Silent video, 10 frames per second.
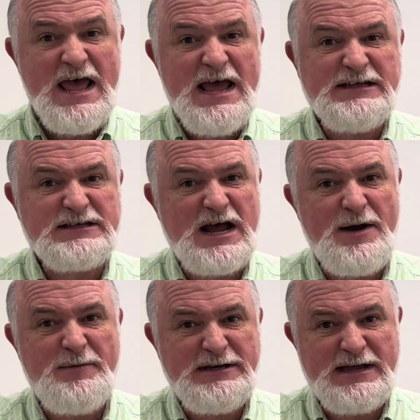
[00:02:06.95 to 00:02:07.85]
it's
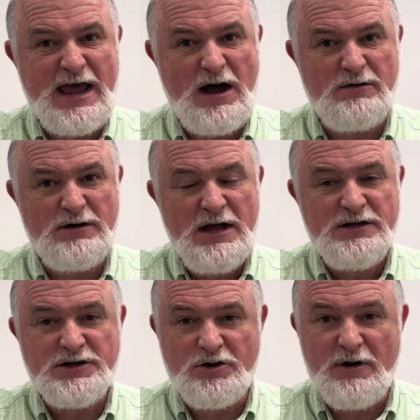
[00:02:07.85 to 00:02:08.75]
coming down
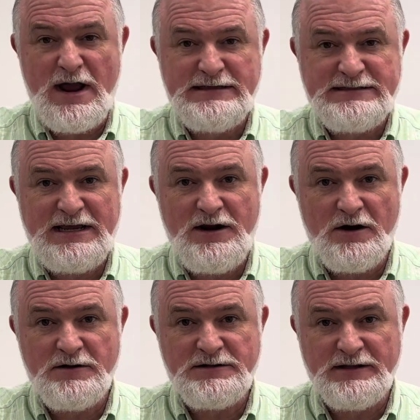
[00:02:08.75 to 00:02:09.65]
to create
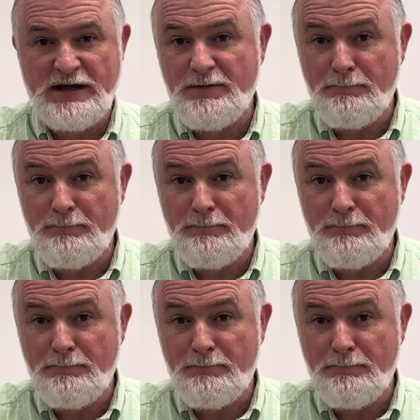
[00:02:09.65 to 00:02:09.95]
tears in the